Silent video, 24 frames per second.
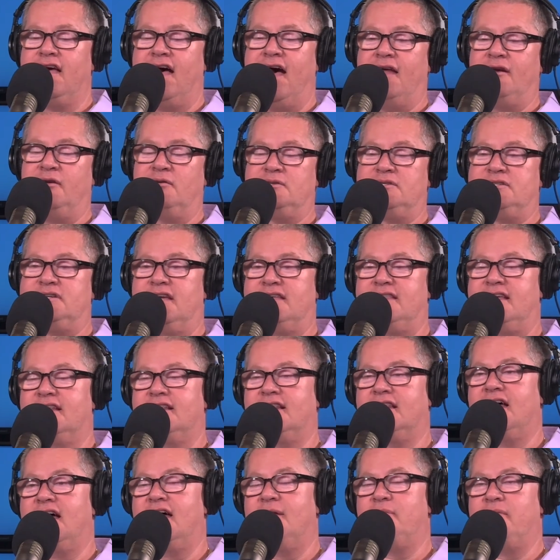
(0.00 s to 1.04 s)
I don't say
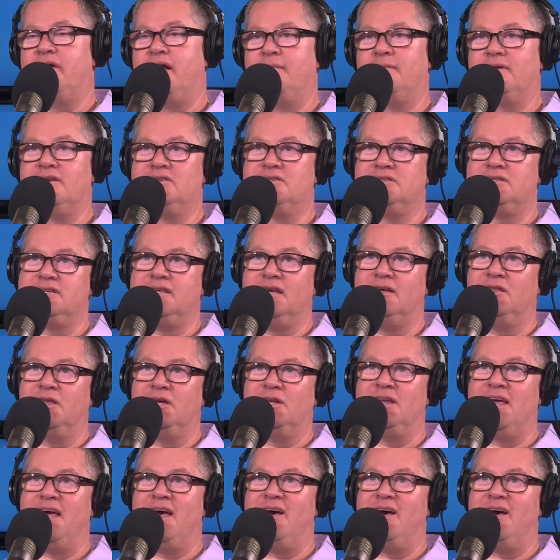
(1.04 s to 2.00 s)
that a lot, but I'm going to steal it